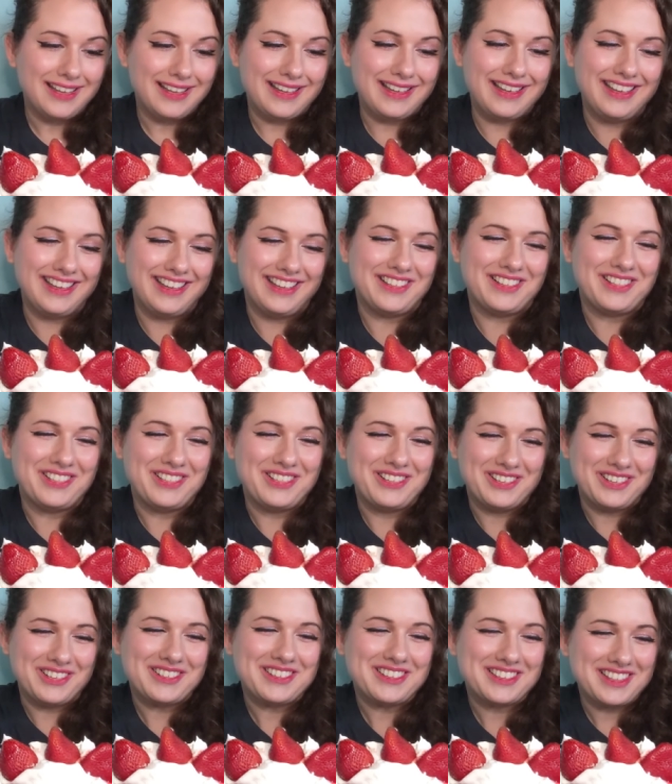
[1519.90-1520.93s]
it
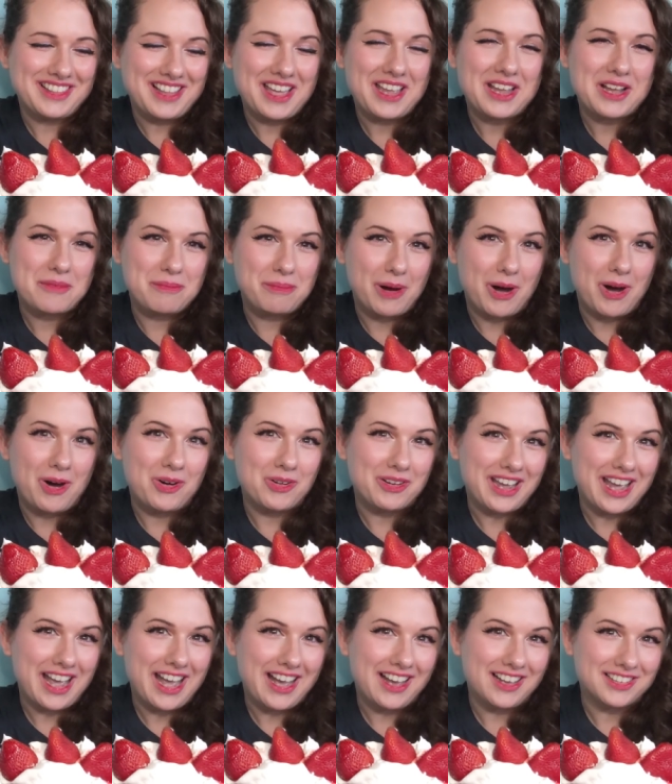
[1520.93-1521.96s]
looks like bald
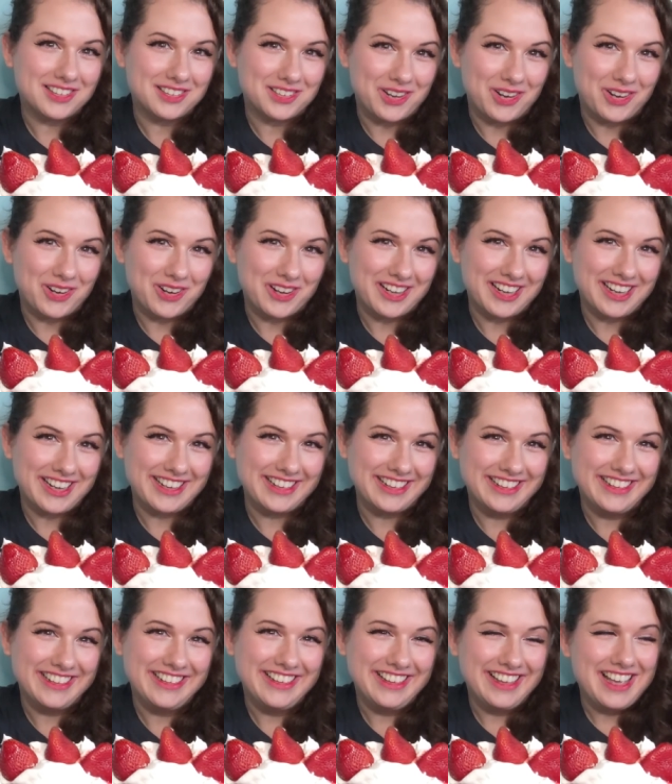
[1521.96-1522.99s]
ass Ari.
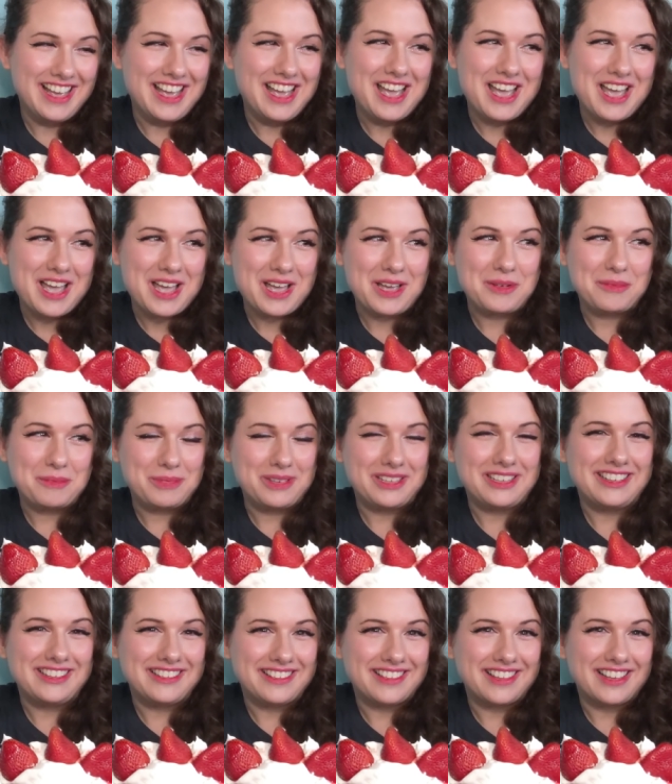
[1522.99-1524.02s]
And
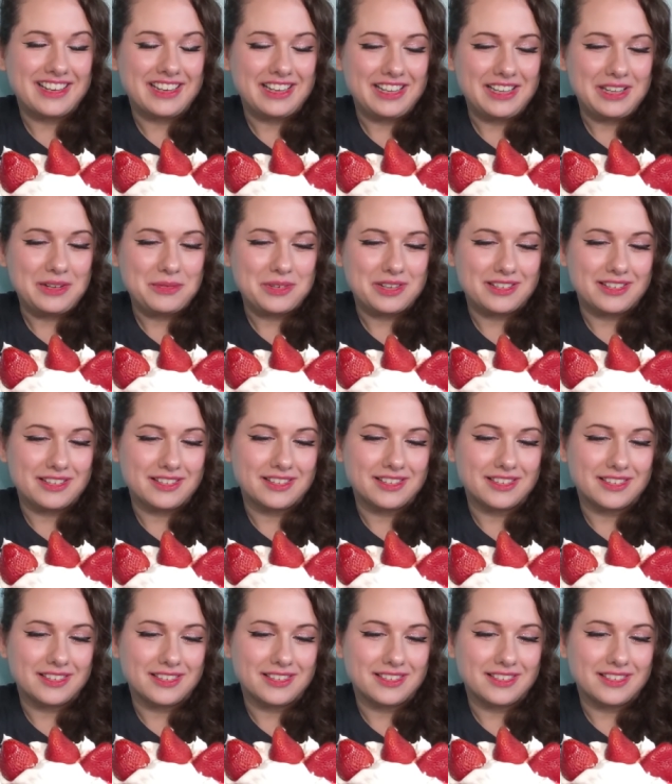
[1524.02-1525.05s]
being that he
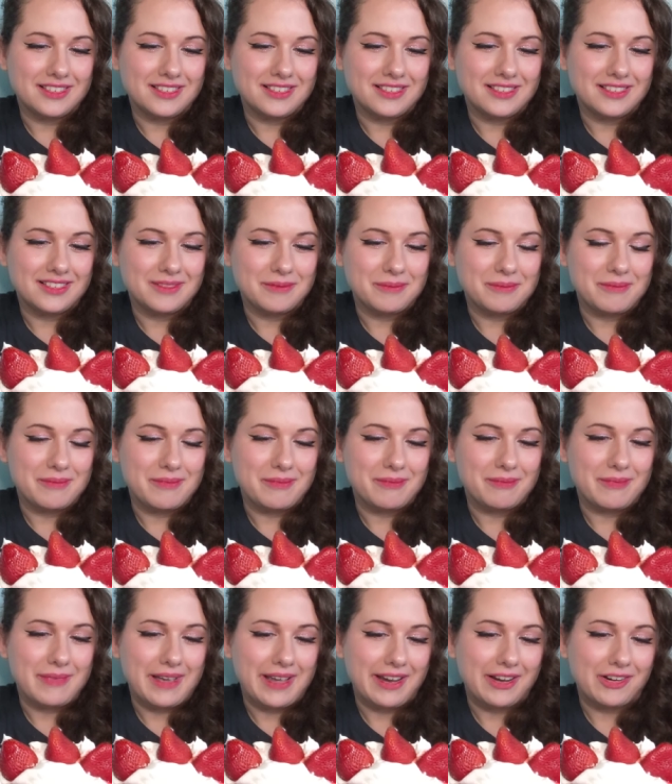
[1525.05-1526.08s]
was
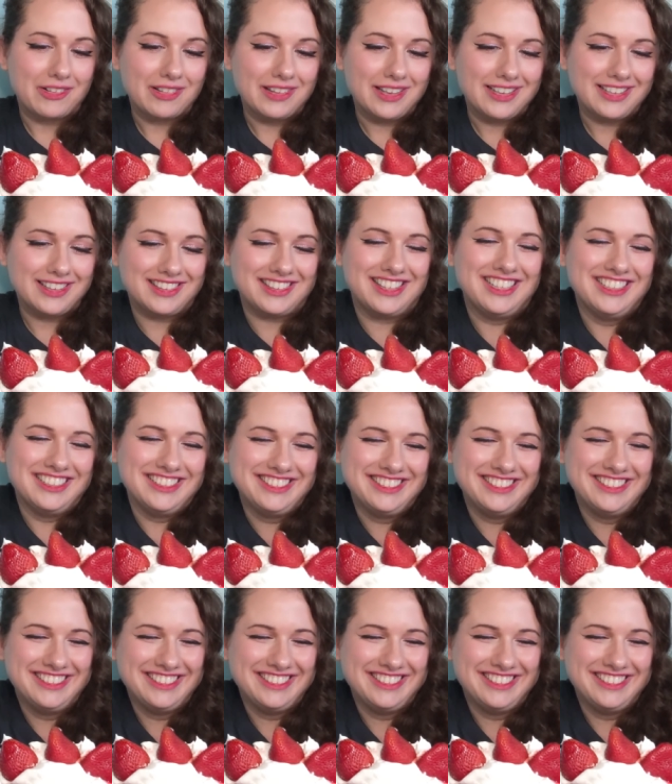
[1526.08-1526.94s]
hairless,